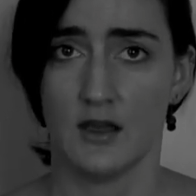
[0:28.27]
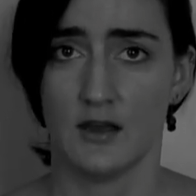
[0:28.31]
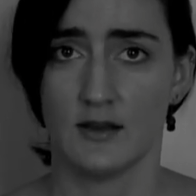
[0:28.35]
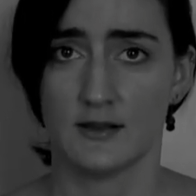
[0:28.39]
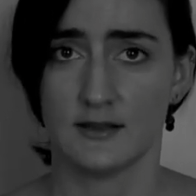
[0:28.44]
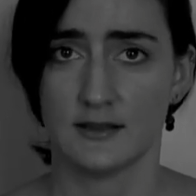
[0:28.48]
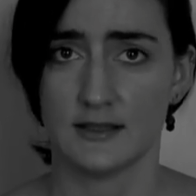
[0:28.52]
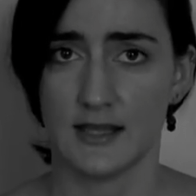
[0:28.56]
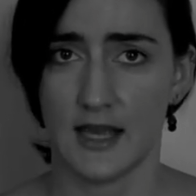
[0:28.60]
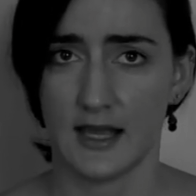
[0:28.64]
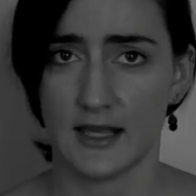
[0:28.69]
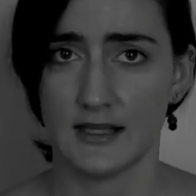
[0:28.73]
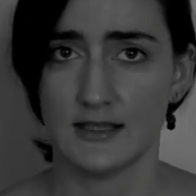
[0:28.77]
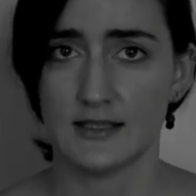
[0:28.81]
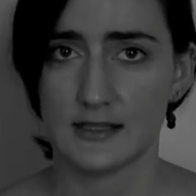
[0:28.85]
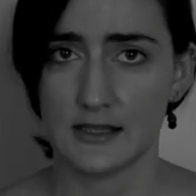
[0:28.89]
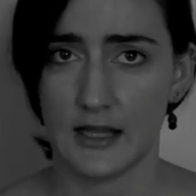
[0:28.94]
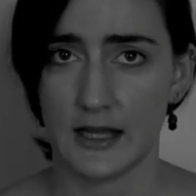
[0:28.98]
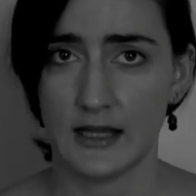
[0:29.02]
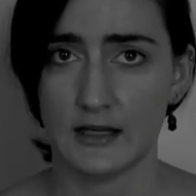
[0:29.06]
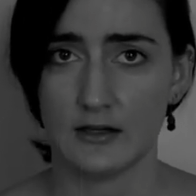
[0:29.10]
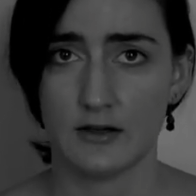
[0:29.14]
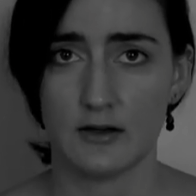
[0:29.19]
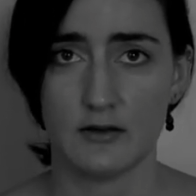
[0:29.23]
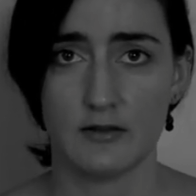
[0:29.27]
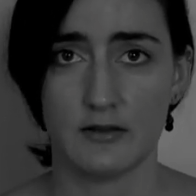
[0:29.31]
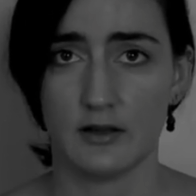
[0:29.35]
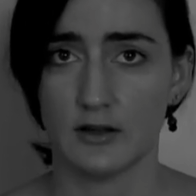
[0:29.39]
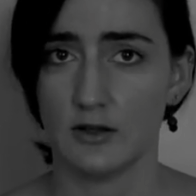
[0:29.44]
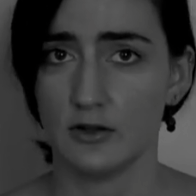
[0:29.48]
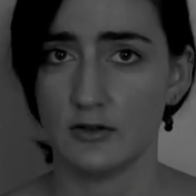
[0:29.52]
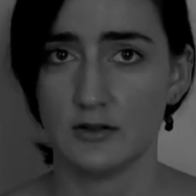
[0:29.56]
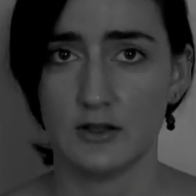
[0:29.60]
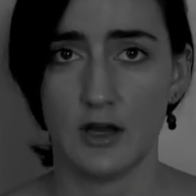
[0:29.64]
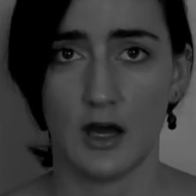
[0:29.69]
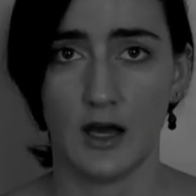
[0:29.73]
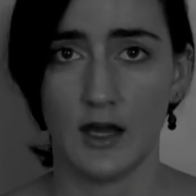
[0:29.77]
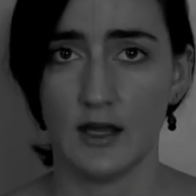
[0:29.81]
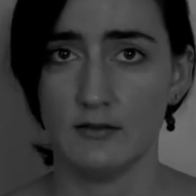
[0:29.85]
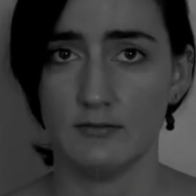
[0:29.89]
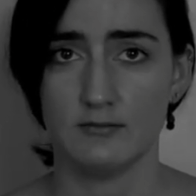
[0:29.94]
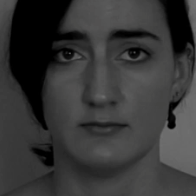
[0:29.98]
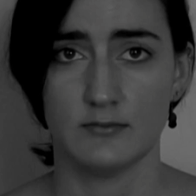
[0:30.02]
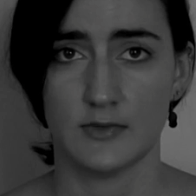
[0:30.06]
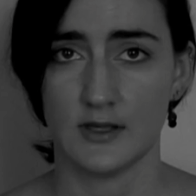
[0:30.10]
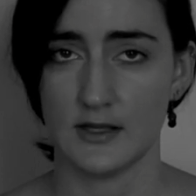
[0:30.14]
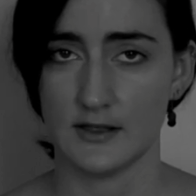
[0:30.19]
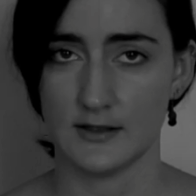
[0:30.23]
Seconds later, the good guy
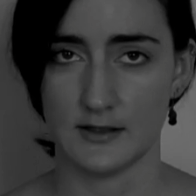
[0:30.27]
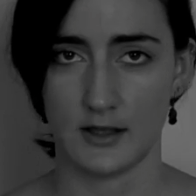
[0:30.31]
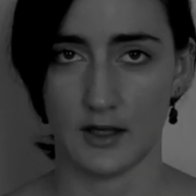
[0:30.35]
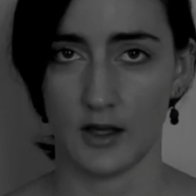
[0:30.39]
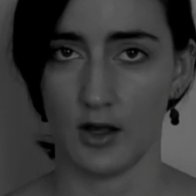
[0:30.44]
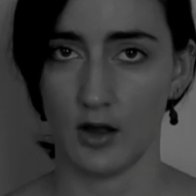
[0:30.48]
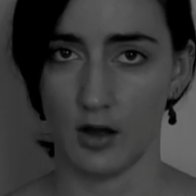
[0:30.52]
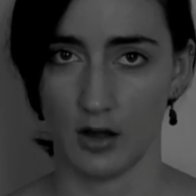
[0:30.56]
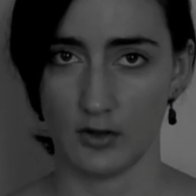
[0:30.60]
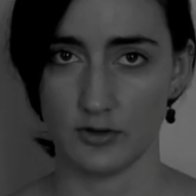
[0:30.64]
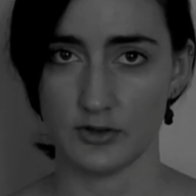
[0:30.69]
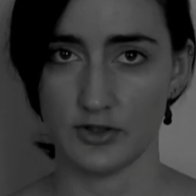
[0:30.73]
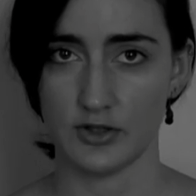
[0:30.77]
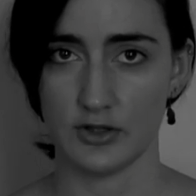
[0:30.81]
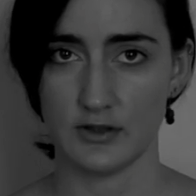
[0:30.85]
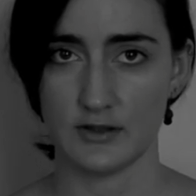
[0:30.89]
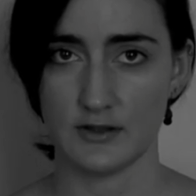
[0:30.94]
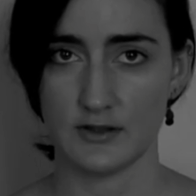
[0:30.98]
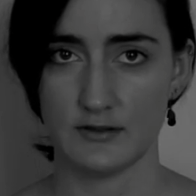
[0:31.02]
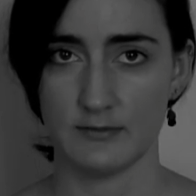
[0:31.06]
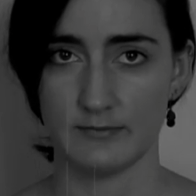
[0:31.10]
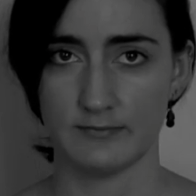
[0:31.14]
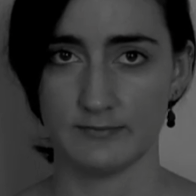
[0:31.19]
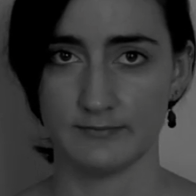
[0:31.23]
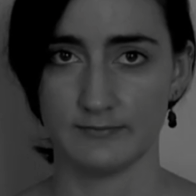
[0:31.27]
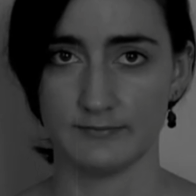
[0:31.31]
is unconscious.